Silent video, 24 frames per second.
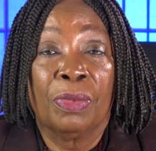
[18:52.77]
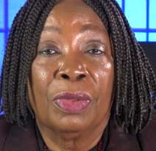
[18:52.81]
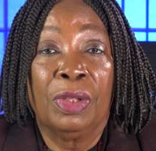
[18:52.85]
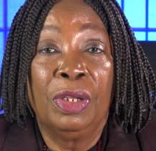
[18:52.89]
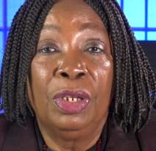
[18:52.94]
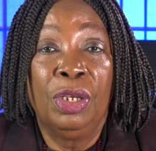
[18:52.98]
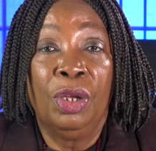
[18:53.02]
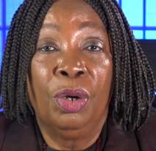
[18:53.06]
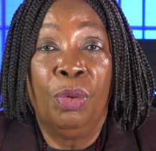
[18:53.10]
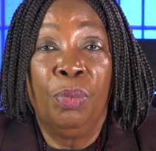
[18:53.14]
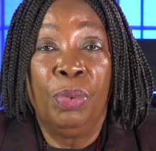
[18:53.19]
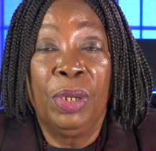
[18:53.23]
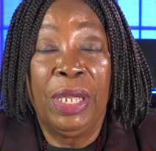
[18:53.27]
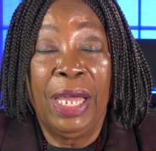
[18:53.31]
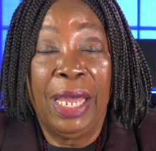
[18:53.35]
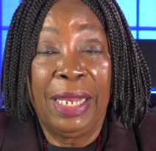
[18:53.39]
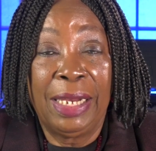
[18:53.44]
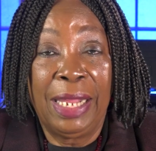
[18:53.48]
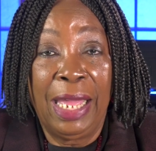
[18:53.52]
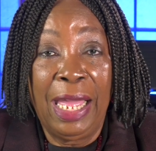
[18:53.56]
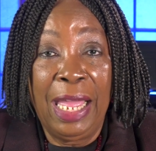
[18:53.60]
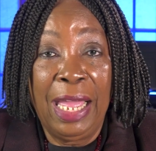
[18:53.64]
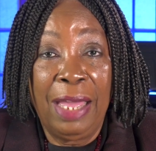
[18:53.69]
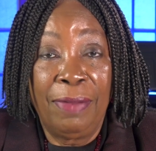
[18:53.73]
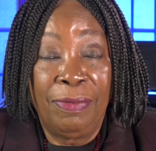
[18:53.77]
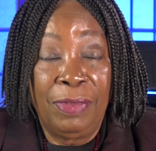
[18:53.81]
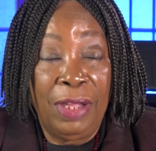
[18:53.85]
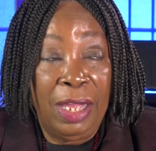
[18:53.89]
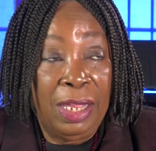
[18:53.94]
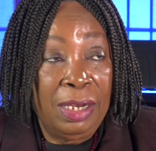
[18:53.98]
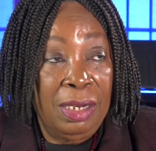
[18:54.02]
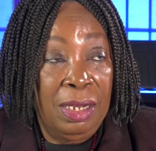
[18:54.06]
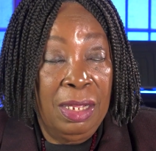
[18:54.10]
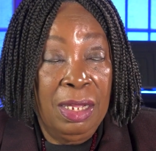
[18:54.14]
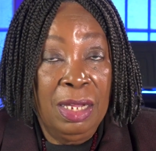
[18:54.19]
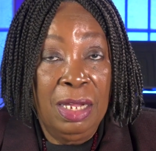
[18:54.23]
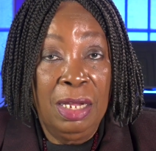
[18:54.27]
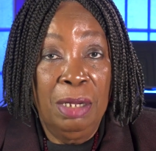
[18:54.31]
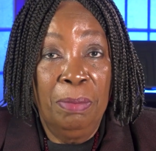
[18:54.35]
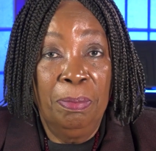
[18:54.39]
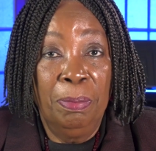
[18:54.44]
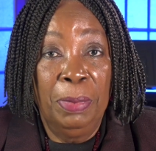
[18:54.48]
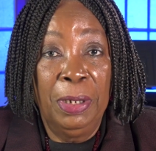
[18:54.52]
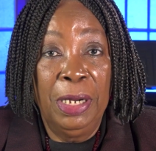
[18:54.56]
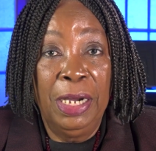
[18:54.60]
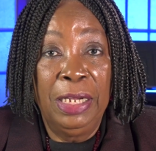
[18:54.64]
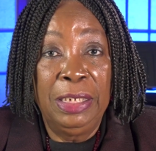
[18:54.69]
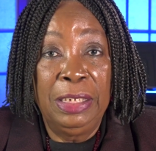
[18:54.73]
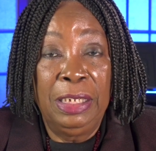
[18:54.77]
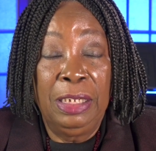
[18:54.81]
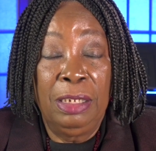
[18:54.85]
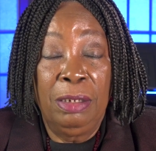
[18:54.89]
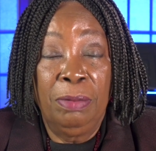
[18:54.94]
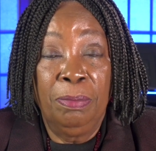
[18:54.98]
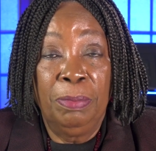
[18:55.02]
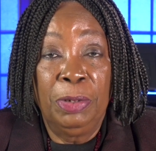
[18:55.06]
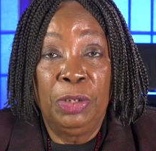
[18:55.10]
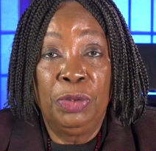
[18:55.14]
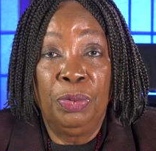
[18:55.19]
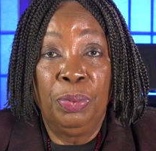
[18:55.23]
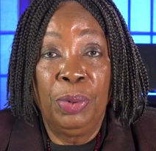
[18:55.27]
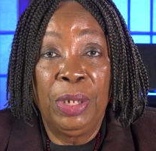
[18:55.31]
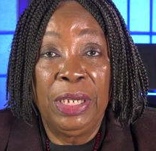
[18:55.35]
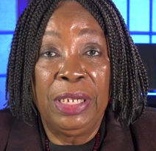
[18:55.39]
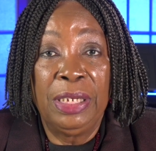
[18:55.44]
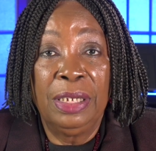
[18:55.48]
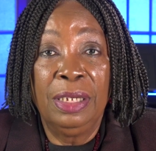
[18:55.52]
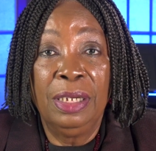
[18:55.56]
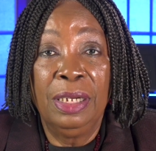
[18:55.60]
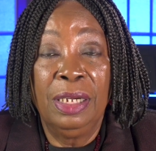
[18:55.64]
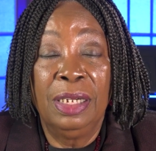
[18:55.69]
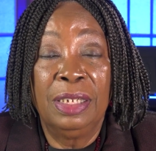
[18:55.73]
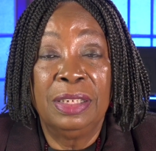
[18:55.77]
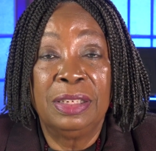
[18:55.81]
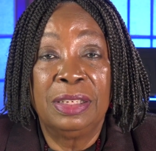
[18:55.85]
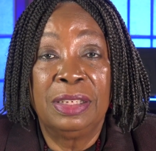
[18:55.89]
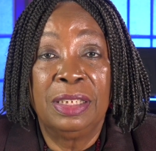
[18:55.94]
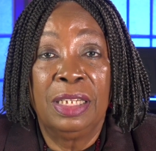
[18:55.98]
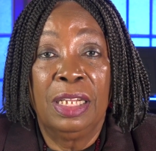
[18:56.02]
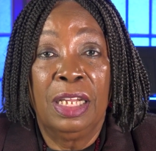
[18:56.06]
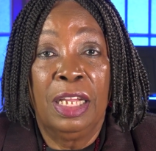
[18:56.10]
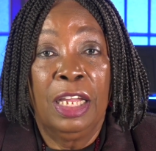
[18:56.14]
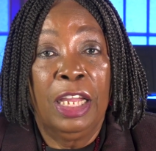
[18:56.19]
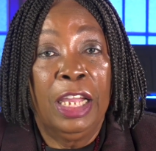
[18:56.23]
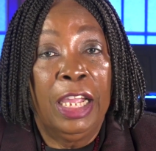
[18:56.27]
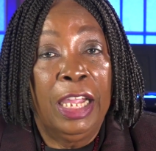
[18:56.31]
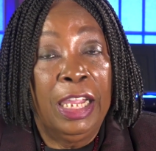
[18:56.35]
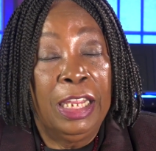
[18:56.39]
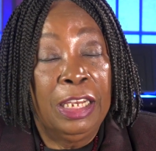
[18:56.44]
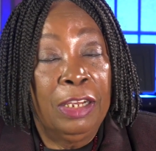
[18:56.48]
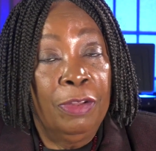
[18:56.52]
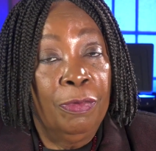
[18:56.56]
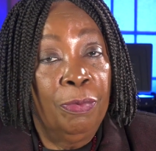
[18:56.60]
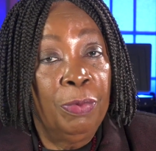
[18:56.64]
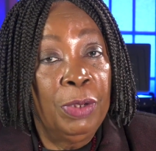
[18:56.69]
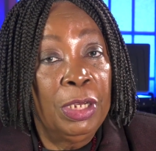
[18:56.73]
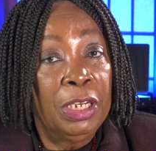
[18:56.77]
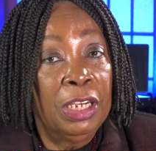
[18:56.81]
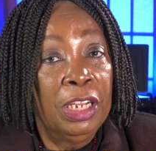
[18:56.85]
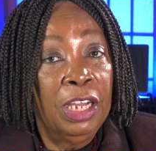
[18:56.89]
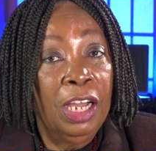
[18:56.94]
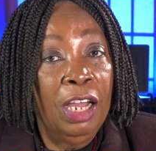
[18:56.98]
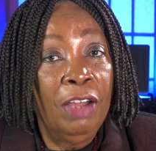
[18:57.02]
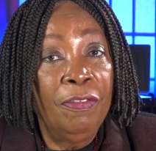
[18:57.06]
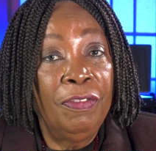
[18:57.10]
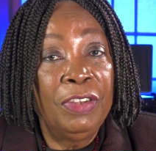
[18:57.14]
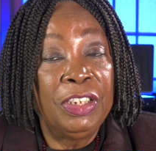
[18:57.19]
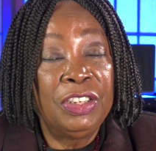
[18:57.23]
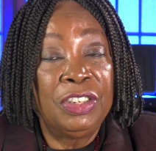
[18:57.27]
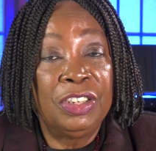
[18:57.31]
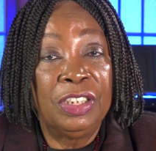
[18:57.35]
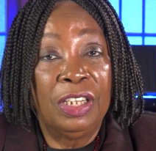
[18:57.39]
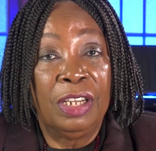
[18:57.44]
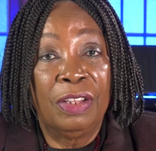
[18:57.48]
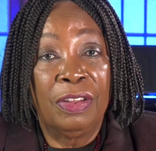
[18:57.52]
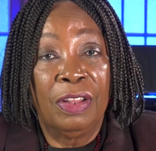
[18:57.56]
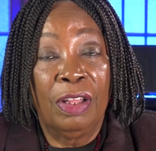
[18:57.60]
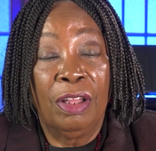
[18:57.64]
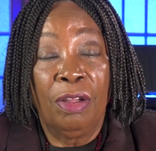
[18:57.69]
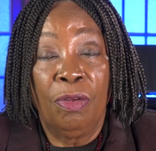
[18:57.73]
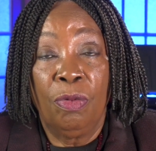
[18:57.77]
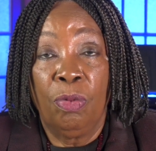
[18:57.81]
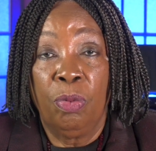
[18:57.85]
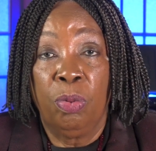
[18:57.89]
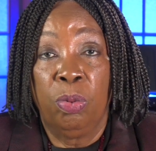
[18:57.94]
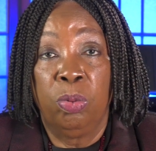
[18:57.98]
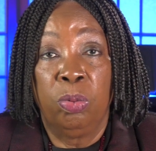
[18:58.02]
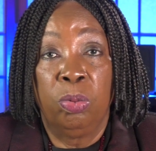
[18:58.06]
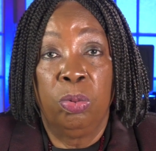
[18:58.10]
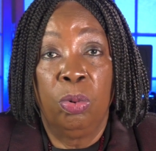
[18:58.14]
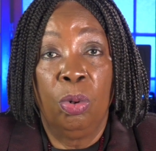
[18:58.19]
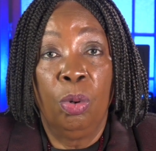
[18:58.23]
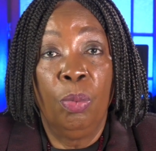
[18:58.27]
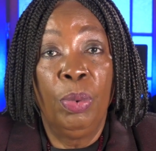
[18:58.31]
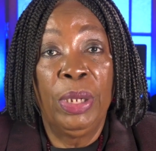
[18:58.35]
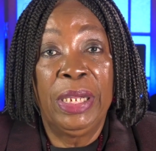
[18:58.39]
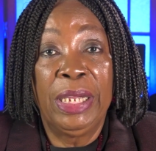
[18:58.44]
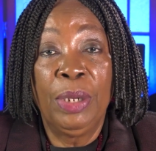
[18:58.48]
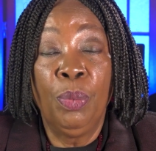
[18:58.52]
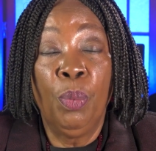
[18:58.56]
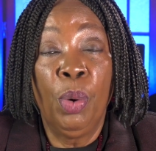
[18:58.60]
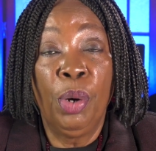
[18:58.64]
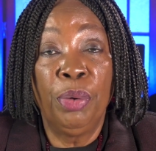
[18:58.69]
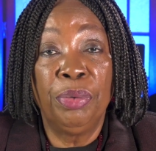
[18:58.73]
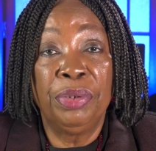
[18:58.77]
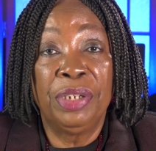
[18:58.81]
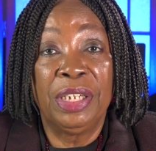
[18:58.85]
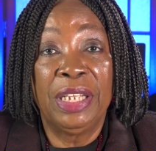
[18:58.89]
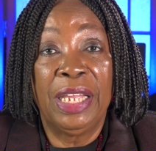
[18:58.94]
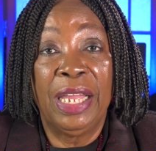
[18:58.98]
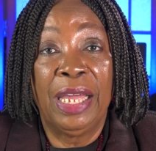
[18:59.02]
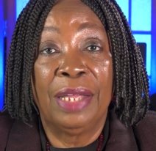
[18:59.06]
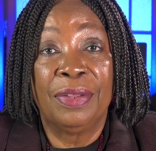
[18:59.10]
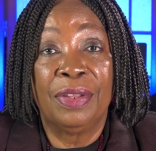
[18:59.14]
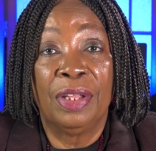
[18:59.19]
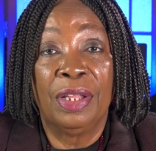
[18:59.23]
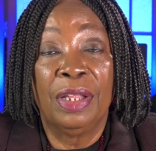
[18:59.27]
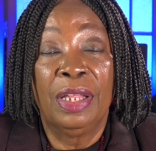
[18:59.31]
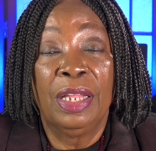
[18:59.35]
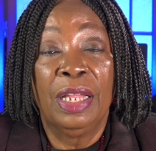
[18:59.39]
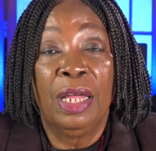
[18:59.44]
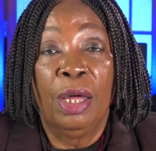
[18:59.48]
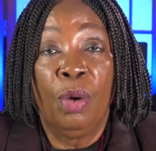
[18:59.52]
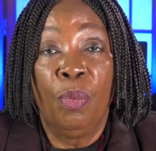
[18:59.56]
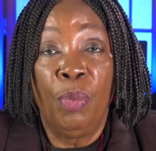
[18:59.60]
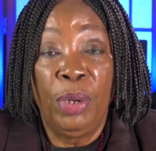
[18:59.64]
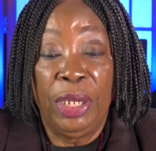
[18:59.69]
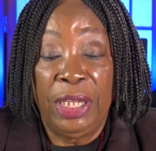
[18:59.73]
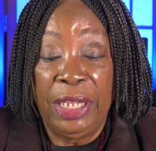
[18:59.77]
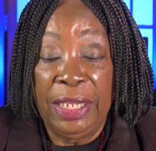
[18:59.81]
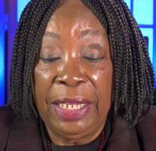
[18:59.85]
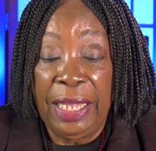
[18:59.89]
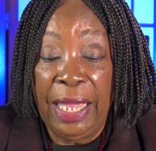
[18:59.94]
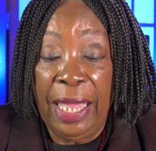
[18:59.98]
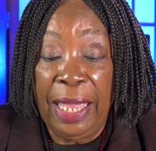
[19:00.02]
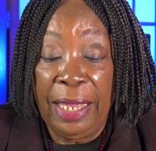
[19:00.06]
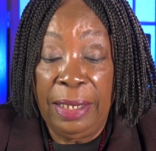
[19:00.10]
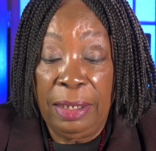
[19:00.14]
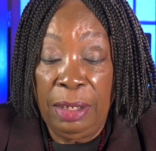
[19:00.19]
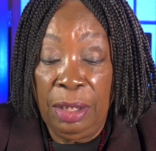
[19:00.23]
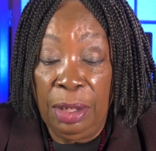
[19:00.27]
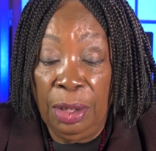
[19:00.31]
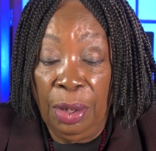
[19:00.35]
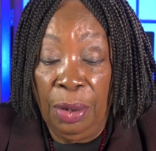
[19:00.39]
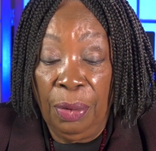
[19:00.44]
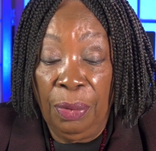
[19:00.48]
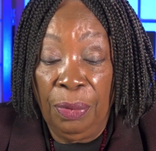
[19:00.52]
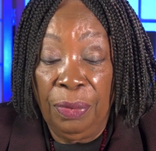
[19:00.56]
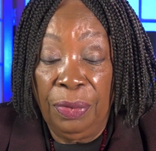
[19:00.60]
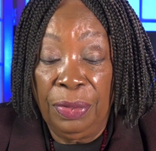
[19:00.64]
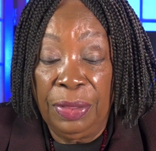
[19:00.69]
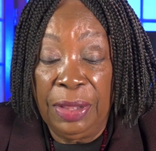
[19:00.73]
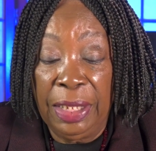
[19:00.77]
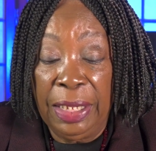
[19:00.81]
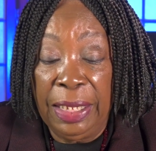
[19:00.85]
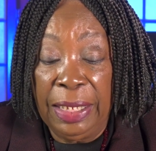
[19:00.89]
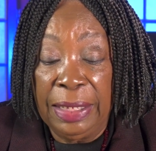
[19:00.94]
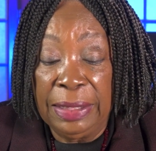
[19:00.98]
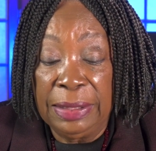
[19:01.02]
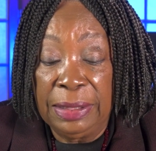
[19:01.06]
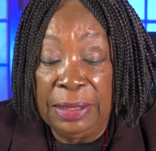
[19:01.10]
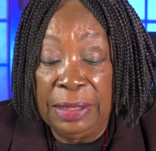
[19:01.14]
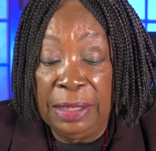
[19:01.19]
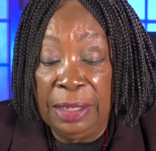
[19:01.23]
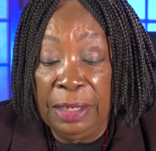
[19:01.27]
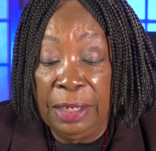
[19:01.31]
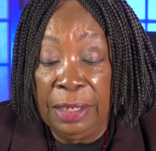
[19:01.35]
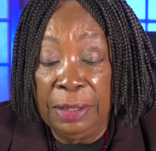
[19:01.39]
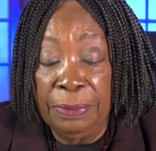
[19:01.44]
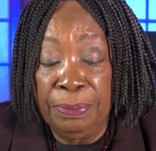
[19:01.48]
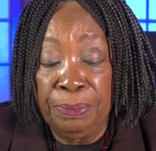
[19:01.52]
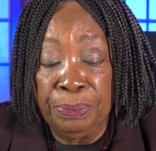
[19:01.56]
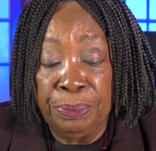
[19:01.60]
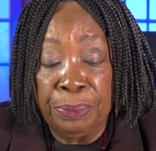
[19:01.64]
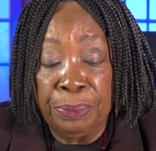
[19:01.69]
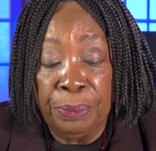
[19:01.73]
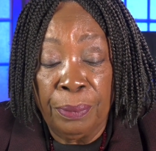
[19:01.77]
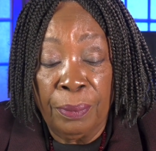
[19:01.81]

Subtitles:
You know, we got to have that bonding between us. And if we love each other, we can work together. We can get, you know, things done.